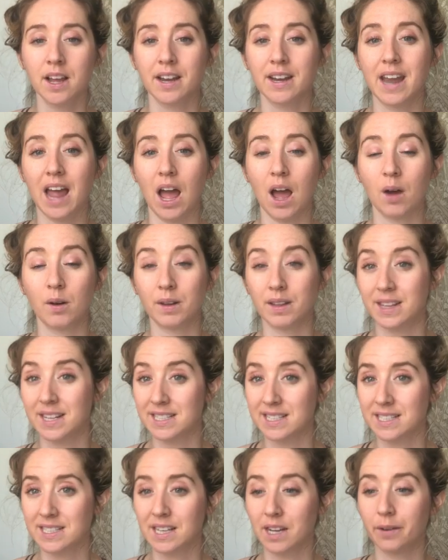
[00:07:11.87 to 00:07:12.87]
Now,
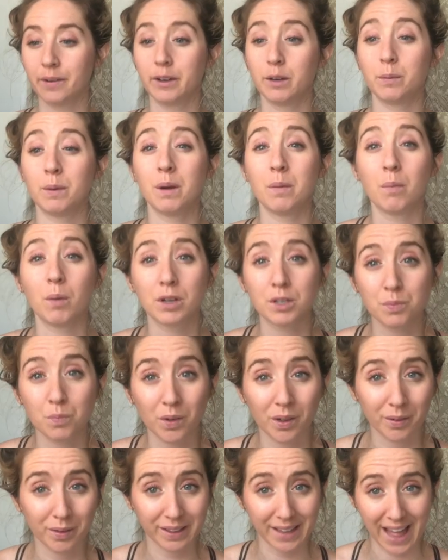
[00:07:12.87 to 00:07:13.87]
this is going to be a much
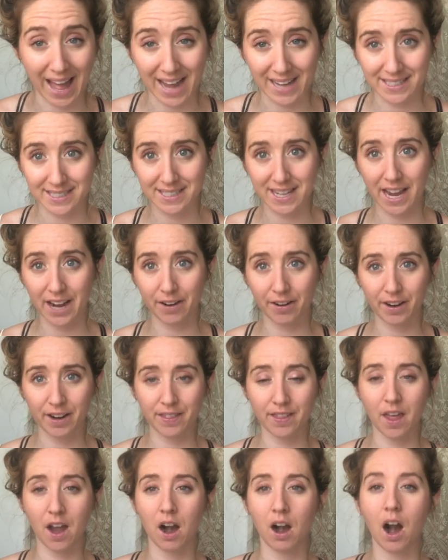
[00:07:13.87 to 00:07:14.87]
more relaxed
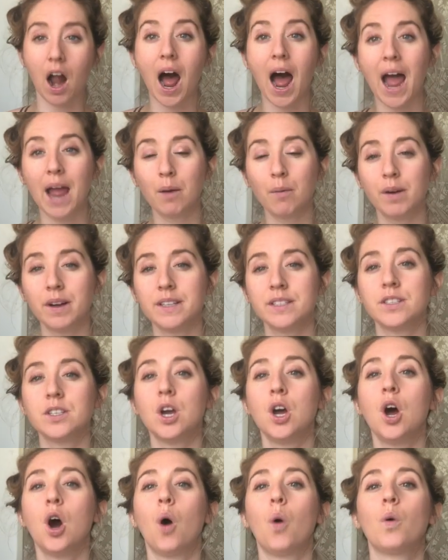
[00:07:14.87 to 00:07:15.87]
siren than our high ones.
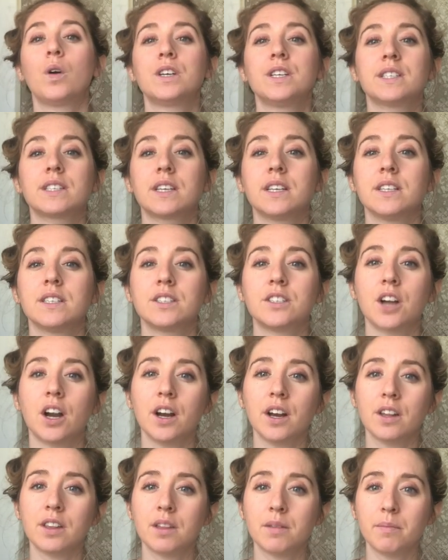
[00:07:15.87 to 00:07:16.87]
We're just gonna
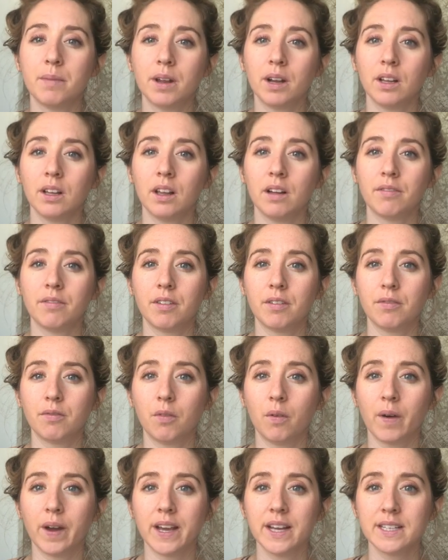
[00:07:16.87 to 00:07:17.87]
start in the middle of the
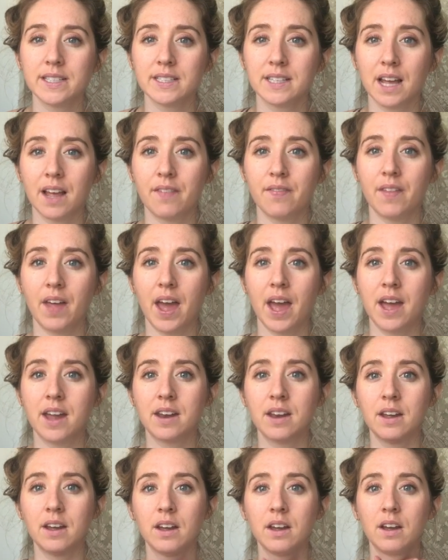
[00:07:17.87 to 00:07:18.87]
voice and
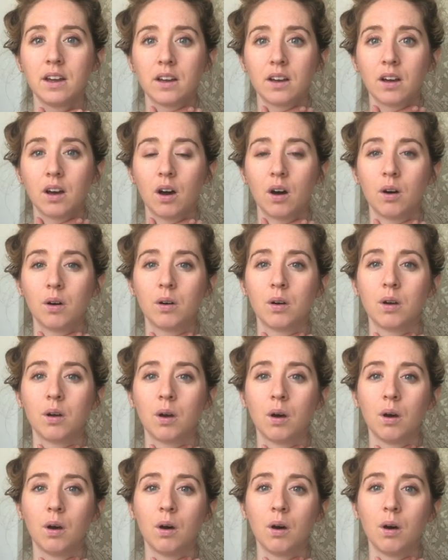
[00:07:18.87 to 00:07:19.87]
then go,
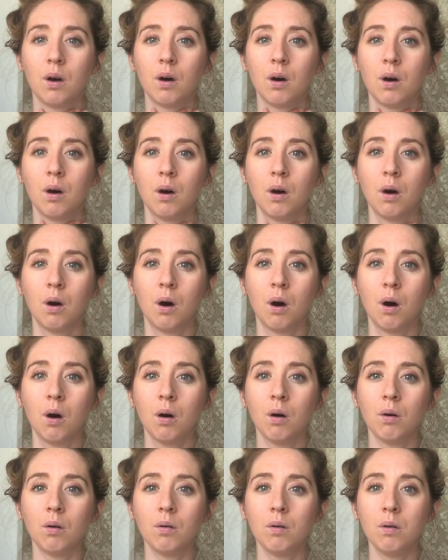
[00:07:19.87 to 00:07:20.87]

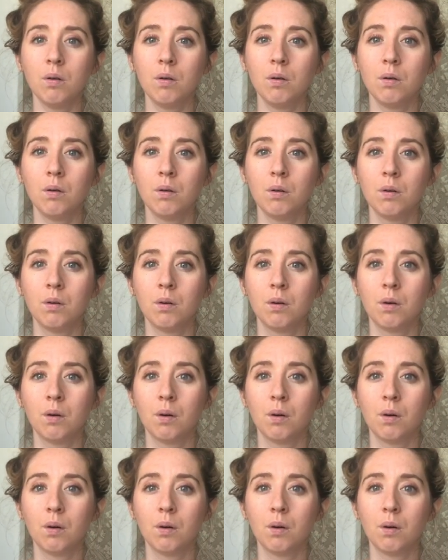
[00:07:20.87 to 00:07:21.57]
ooh.